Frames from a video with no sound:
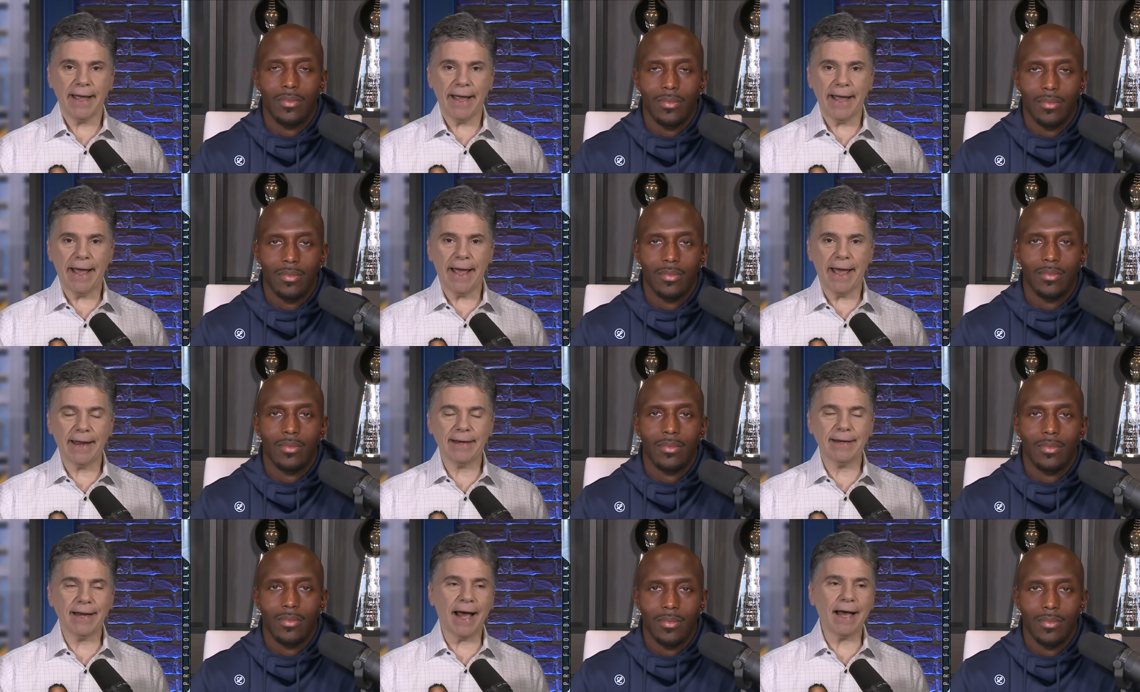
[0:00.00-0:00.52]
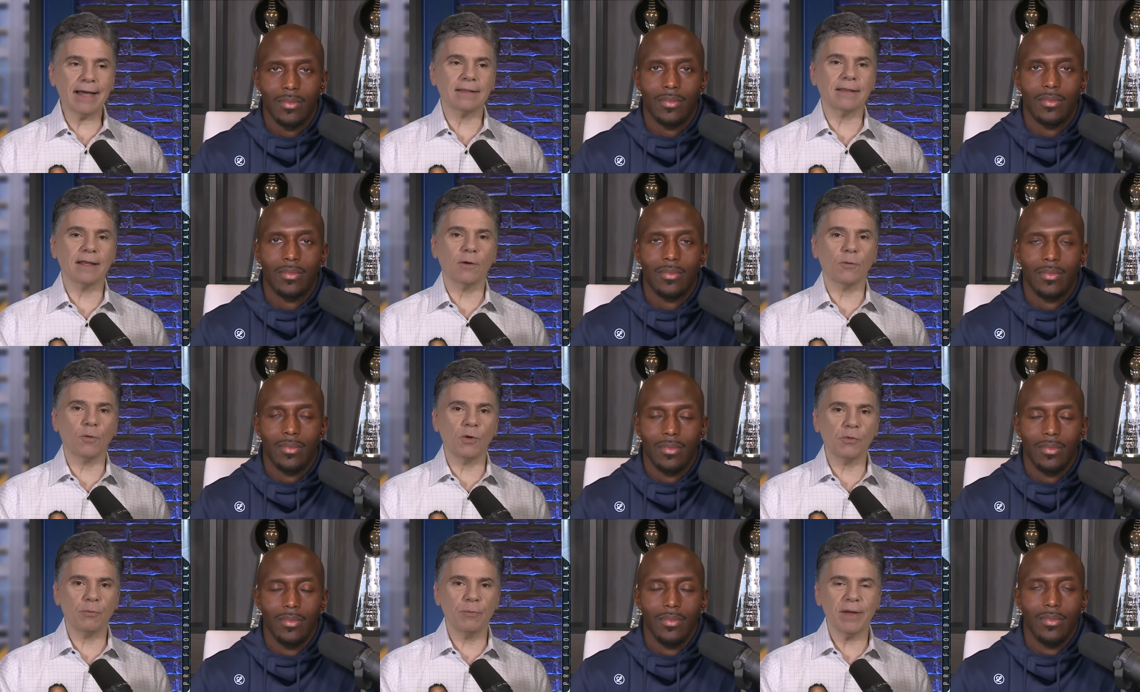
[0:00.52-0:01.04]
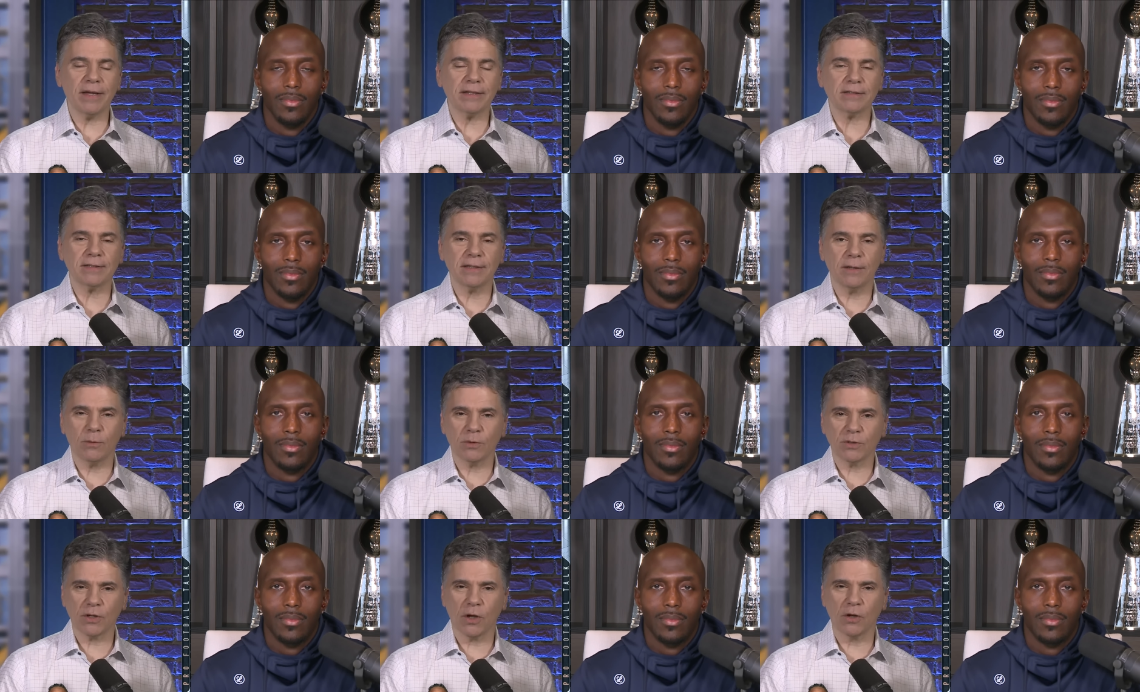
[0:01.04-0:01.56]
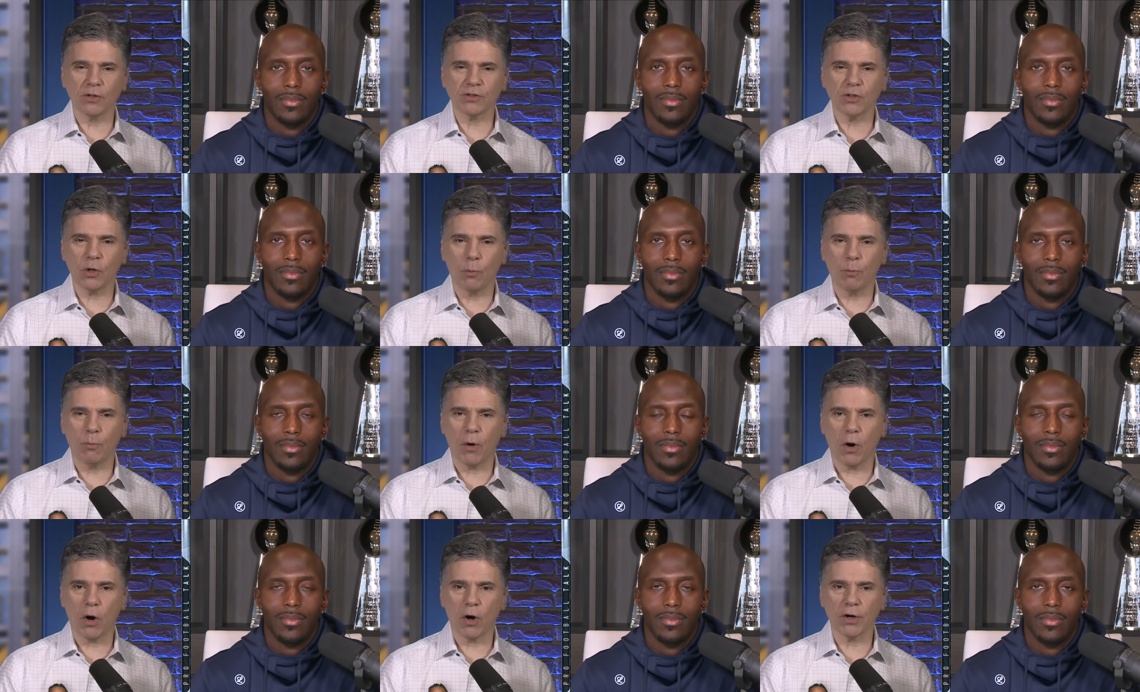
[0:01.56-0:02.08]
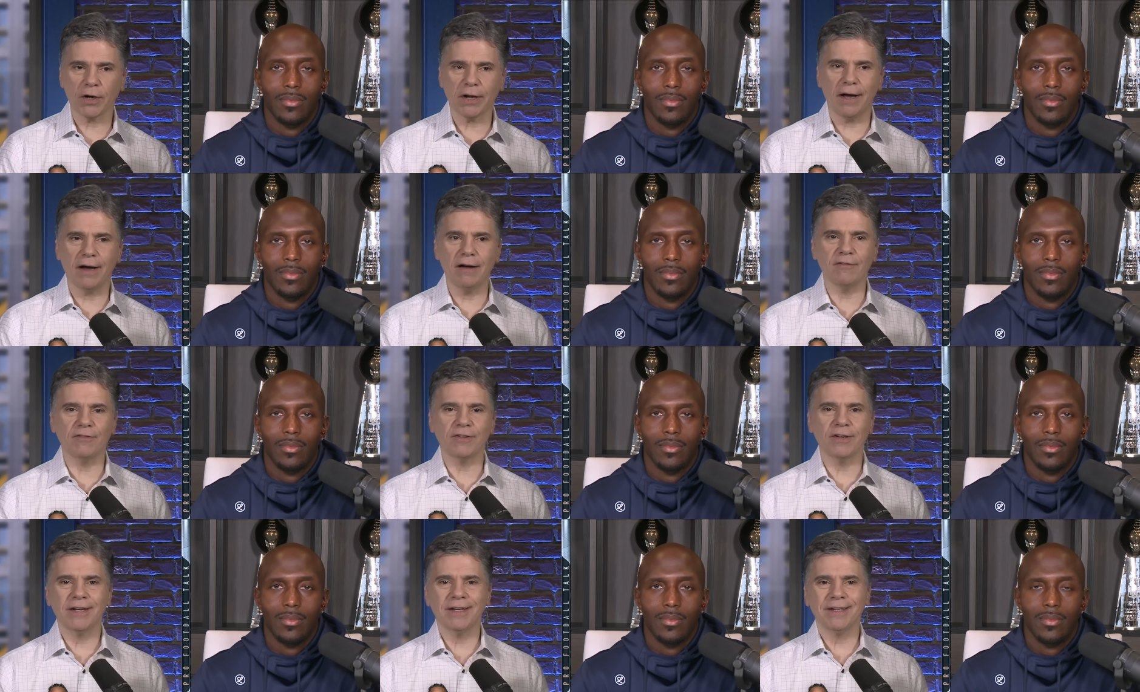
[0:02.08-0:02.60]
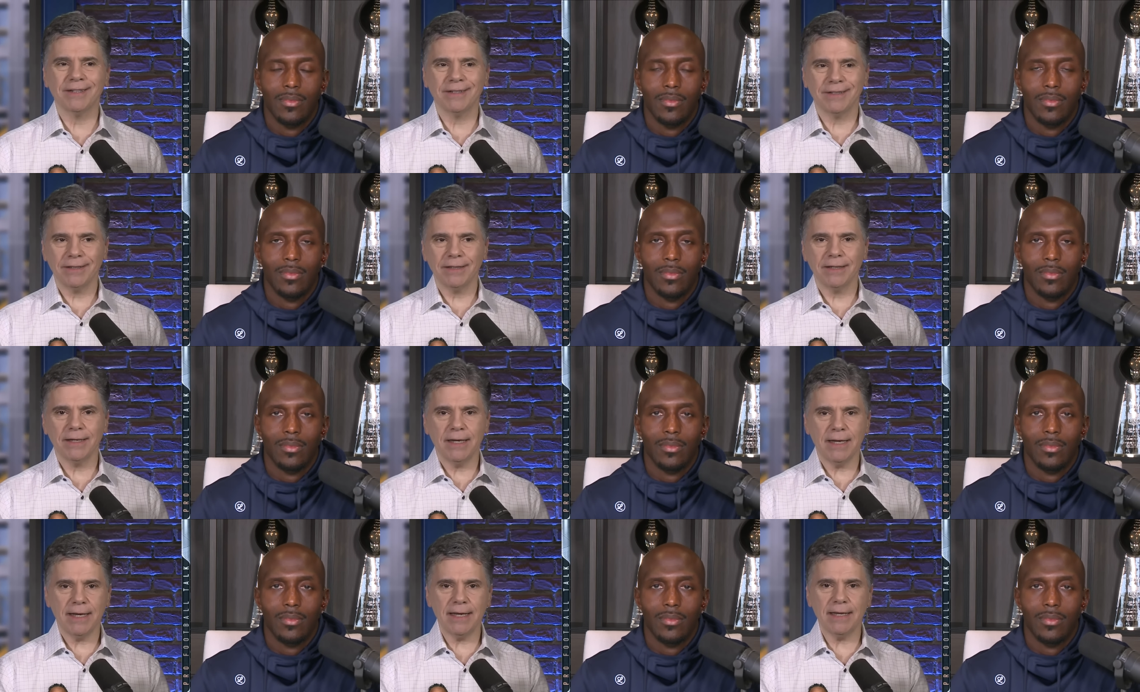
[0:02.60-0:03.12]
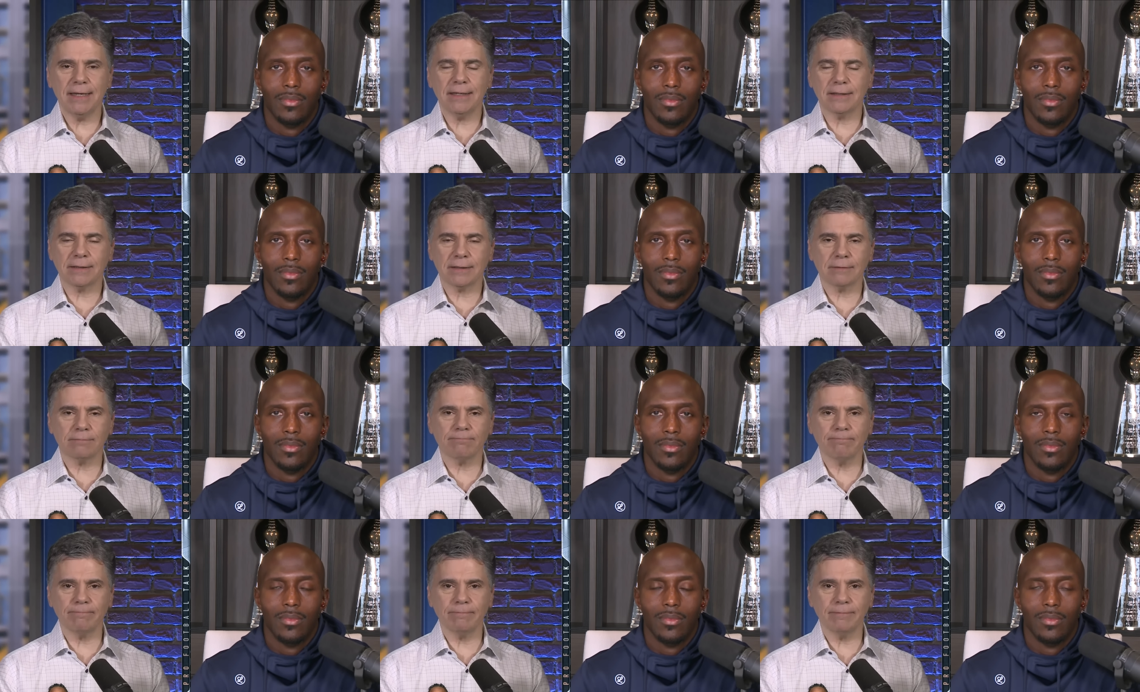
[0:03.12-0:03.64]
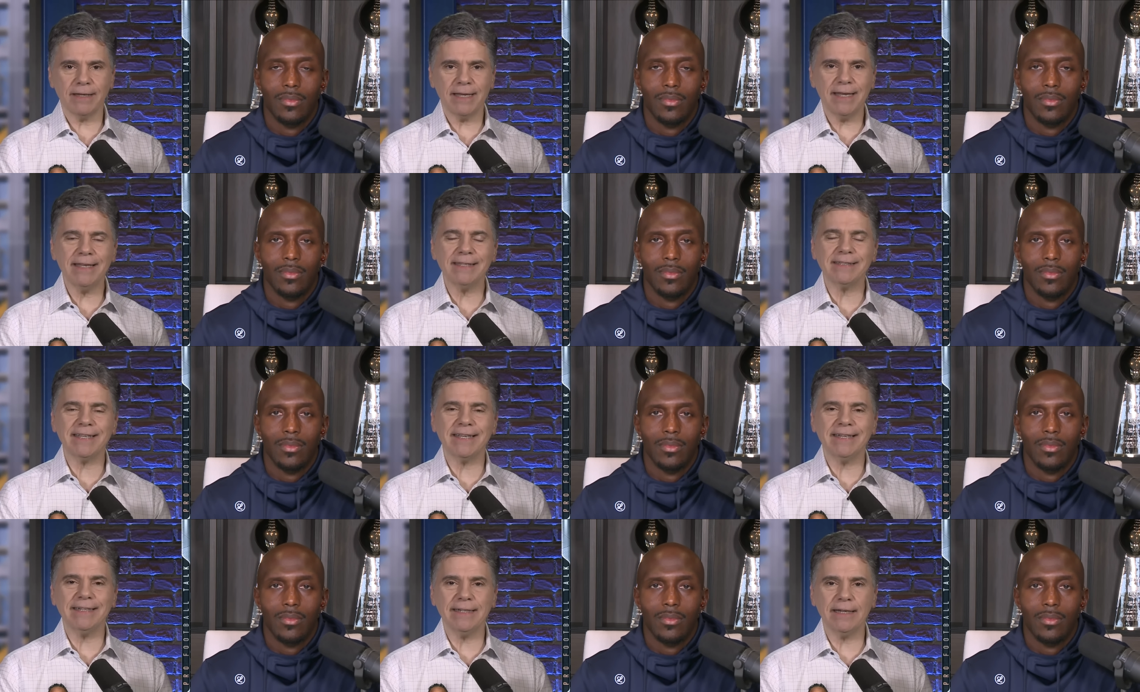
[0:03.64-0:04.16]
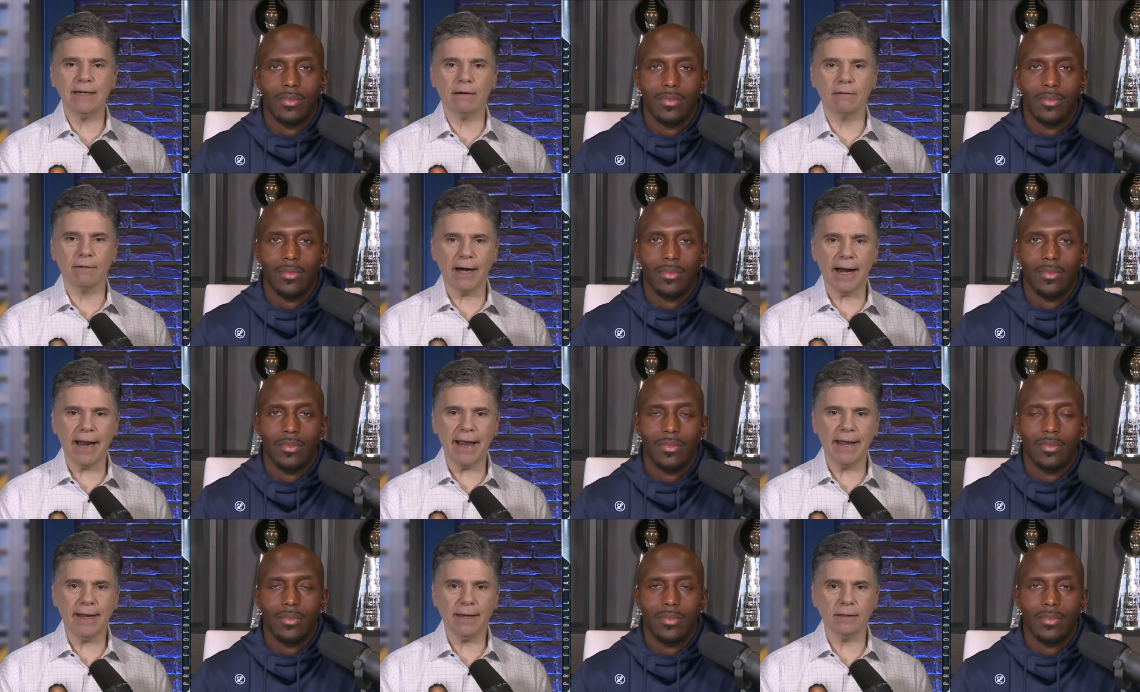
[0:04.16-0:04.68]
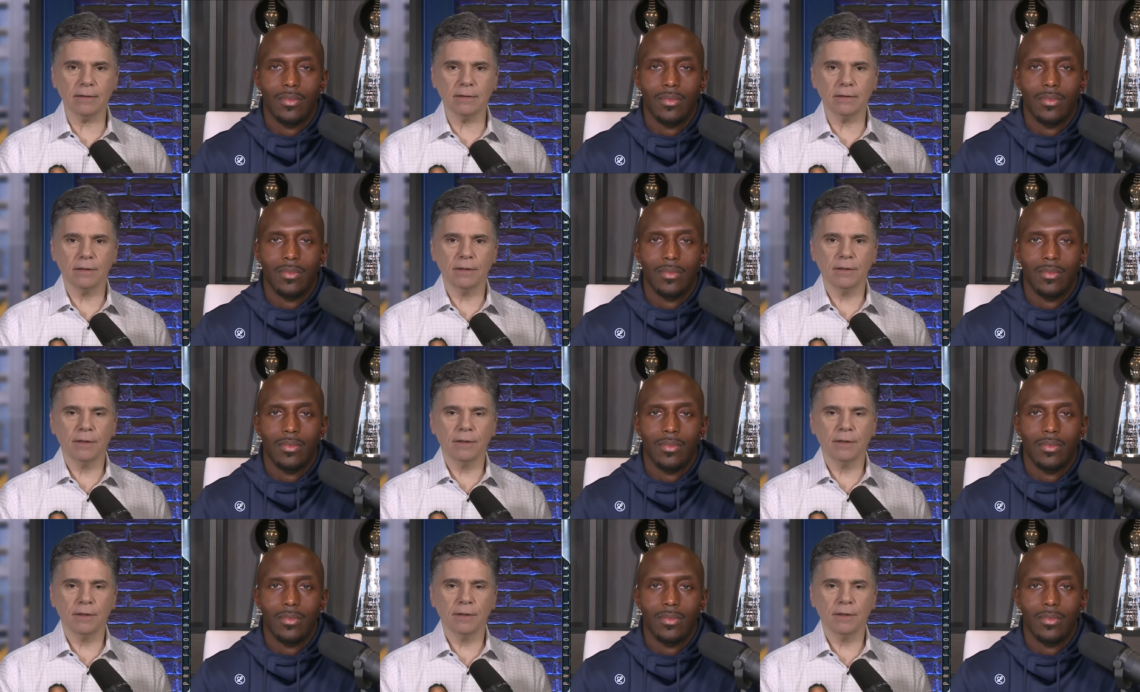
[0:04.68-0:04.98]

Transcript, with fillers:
Speaker 1: And I think with Mixon, it was also part of he's he's in year eight.